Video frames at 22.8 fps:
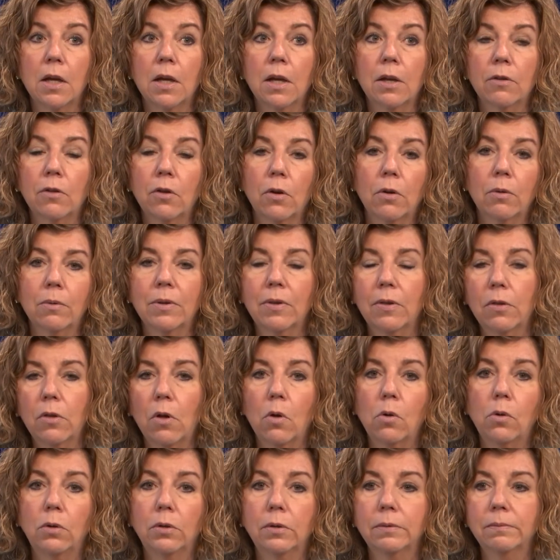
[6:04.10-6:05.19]
So it's the
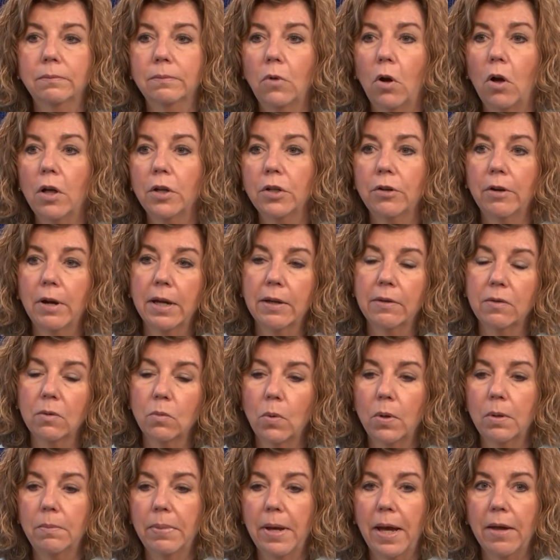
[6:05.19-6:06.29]
whole all your eggs in
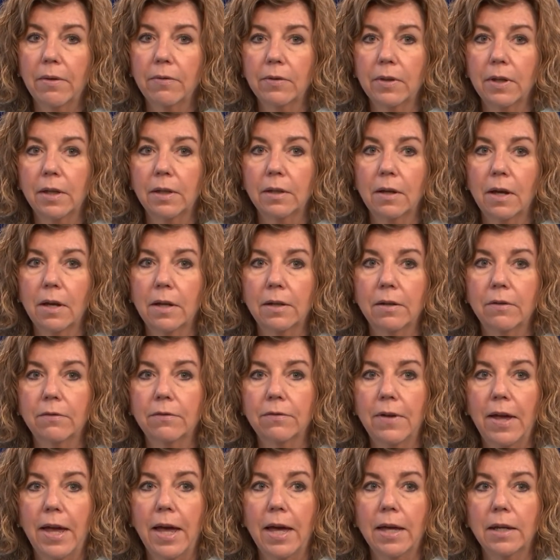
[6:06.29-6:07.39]
one basket kind
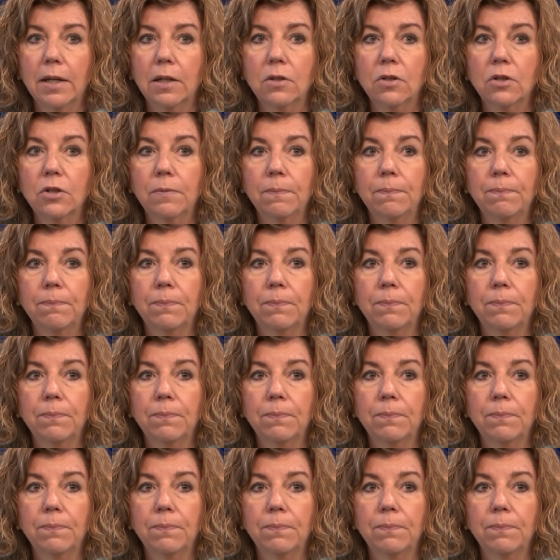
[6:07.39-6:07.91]
of adage.